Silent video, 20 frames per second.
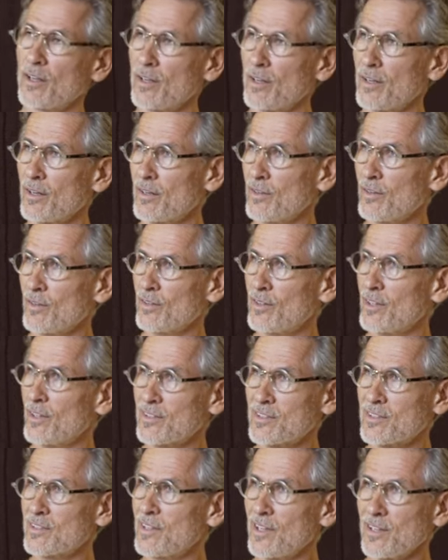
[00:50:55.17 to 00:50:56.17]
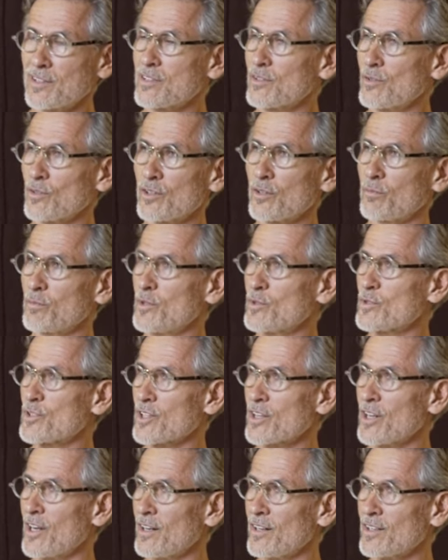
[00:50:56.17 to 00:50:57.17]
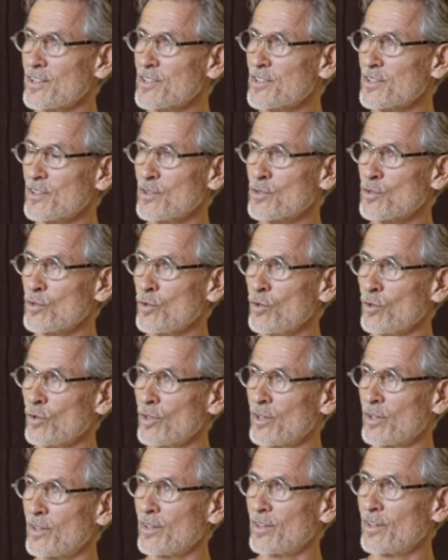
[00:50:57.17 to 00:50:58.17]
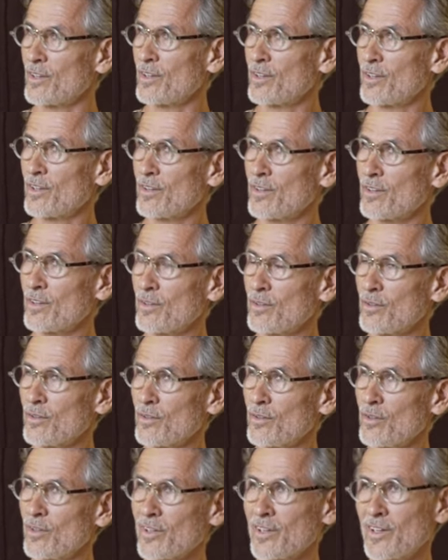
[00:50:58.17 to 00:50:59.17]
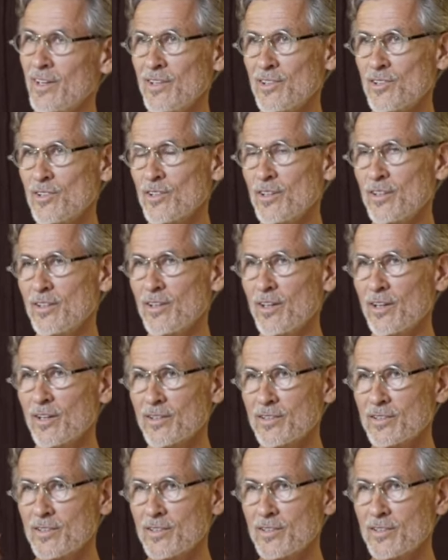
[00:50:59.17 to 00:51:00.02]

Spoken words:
you know, that's not the music I listen at all. You know, occasionally, like,